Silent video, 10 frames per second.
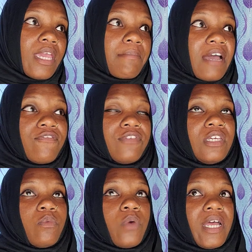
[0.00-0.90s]
get my
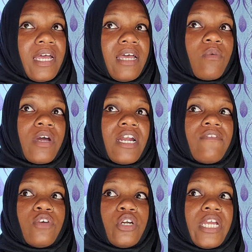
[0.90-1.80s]
feet wet,
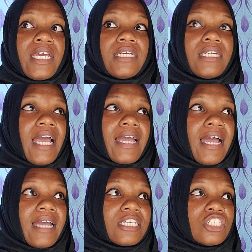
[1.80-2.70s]
whatever. And
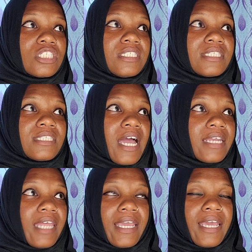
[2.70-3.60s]
I, I can just
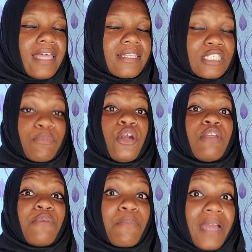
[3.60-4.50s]
decide like at the spur of
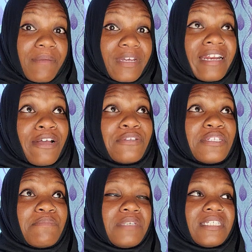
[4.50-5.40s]
the moment, I'm gonna go
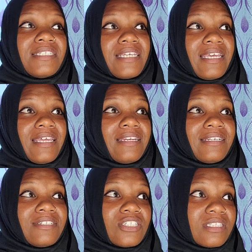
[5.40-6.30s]
to the beach
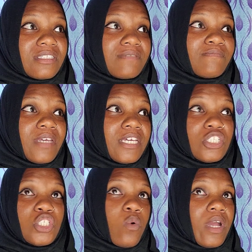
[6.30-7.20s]
and just
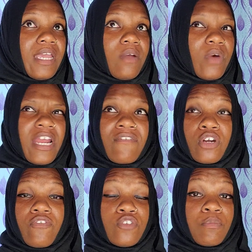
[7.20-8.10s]
enjoy
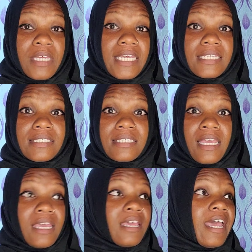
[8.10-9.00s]
whatever, a few minutes,
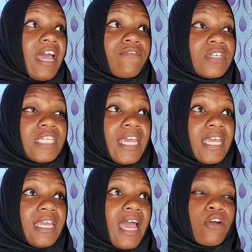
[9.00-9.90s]
half a
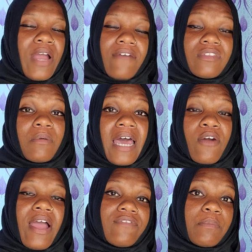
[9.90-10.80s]
day. I don't have to, I
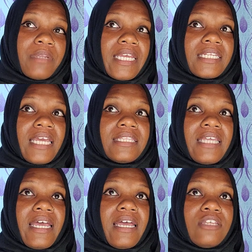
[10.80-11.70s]
don't have to plan like
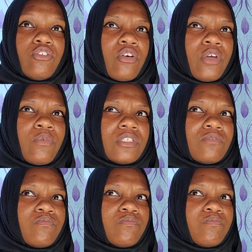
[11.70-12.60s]
that. You know, it
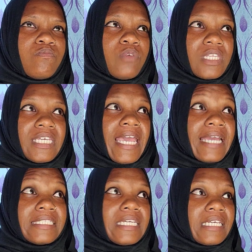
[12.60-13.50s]
was really
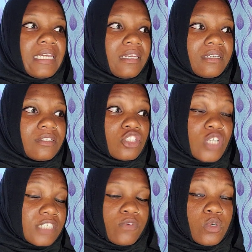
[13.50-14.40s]
hectic and
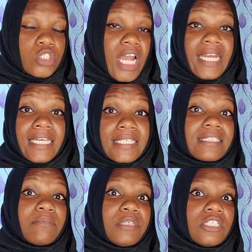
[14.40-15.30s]
stressful trying to get
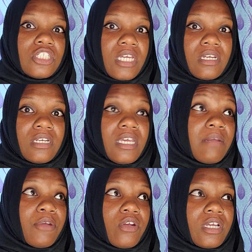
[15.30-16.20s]
to the beach in,
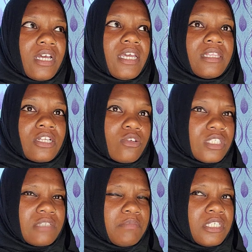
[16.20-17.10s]
in America and the
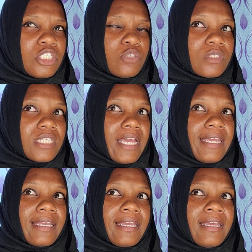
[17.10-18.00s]
closest beach was
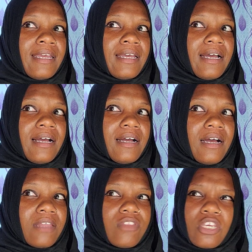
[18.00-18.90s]
like
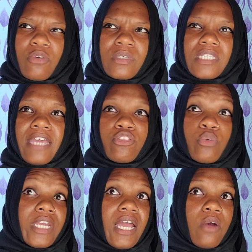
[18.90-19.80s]
I think it was like
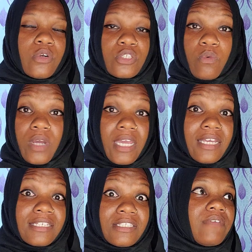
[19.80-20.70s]
three hours
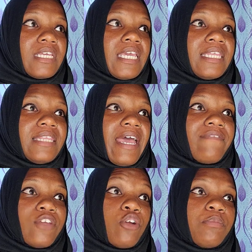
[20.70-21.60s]
away, living in
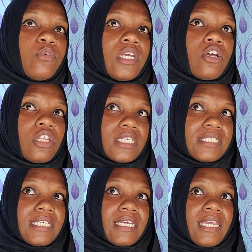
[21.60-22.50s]
that therapeutic,
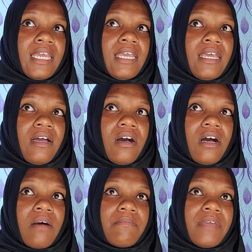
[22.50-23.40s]
holistic
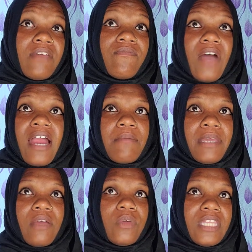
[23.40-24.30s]
um,
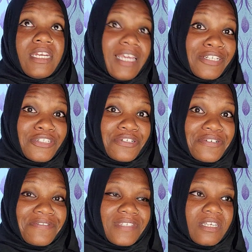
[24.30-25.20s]
environment within
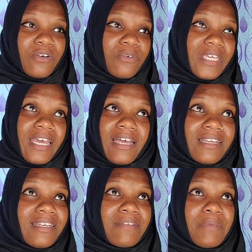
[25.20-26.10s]
nature. So
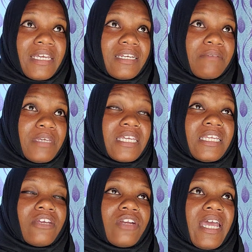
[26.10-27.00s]
yeah, being being
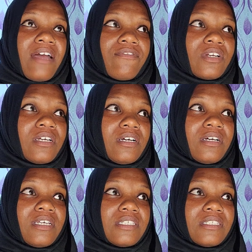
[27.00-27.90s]
here in
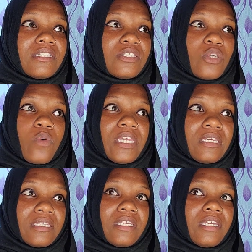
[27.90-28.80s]
Africa is is so
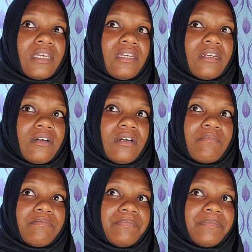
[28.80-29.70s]
healing and
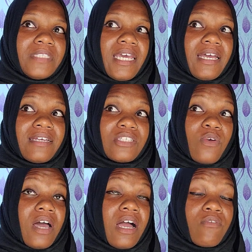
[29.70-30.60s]
um, yeah.
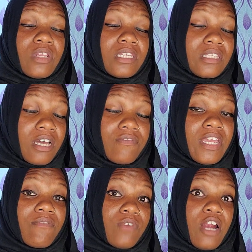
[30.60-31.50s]
So I, I really love
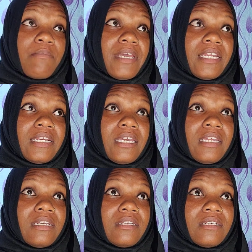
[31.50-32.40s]
the environment
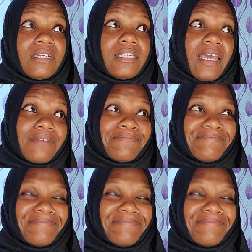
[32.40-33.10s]
and yeah.